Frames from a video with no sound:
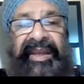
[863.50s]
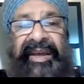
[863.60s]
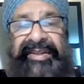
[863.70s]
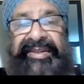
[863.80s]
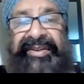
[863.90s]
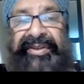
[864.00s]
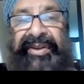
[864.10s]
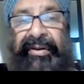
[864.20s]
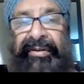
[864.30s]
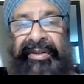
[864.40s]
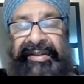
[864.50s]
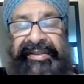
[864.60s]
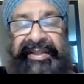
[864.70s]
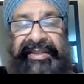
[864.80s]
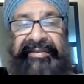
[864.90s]
And so the only
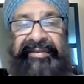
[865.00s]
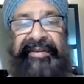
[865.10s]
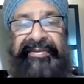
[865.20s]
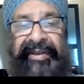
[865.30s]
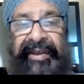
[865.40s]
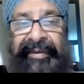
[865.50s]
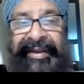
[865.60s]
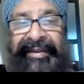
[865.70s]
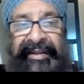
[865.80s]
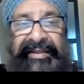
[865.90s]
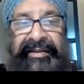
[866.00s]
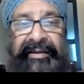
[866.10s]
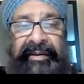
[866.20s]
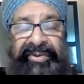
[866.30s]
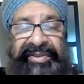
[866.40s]
alternative left for him at that
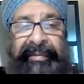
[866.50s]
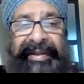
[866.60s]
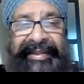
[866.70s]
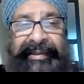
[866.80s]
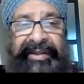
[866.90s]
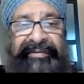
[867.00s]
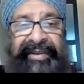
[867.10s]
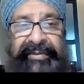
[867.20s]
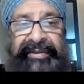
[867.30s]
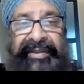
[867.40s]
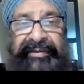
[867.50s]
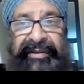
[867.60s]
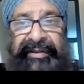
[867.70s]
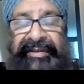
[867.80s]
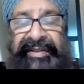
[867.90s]
time was a mandibular advancement
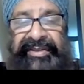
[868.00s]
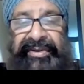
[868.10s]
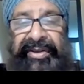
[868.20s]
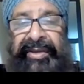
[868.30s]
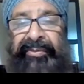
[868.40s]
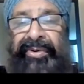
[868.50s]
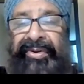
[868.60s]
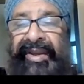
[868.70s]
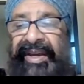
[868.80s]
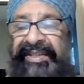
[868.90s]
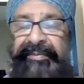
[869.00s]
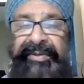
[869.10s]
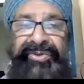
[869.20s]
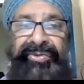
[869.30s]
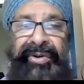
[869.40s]
device. And so he wore it as
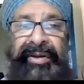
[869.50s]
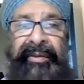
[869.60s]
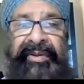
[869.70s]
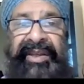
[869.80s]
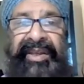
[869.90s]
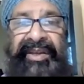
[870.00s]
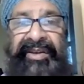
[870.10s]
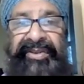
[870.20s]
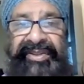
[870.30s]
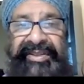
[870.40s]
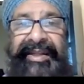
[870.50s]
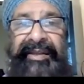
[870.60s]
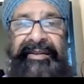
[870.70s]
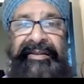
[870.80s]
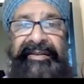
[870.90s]
prescribed for 10
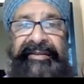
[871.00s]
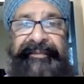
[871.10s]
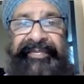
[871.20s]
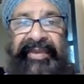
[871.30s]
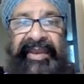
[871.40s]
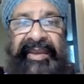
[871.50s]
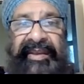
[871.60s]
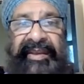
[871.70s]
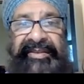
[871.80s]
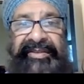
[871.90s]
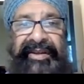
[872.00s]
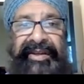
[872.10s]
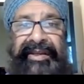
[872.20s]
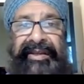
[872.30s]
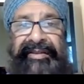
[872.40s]
years. So here
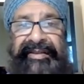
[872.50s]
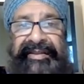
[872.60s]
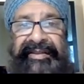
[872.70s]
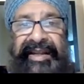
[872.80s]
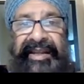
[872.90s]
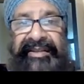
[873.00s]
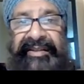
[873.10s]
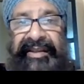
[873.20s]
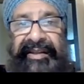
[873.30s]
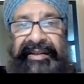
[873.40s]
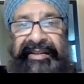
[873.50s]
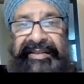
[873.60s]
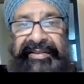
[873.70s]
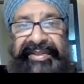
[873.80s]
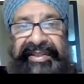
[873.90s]
he is 10 years later, he's
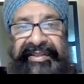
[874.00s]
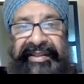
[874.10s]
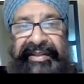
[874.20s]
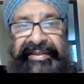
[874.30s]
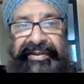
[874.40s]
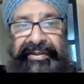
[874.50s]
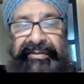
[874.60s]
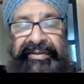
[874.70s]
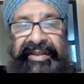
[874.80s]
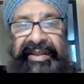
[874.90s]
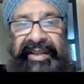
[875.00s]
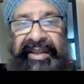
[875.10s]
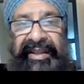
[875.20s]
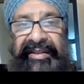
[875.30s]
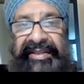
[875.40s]
now 60 years old.
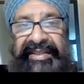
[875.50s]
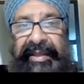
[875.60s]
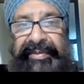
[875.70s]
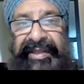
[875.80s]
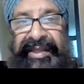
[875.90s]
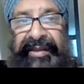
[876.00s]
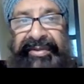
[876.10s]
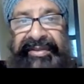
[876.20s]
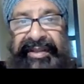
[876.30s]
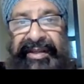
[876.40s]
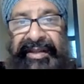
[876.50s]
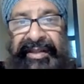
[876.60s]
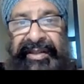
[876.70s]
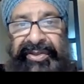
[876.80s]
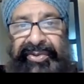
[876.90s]
The sleep study was done in
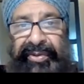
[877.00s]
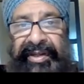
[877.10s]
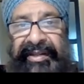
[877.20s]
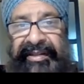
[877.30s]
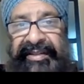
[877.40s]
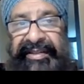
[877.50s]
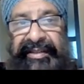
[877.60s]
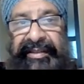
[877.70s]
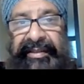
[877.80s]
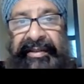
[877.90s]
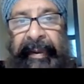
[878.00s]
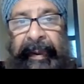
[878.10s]
2019.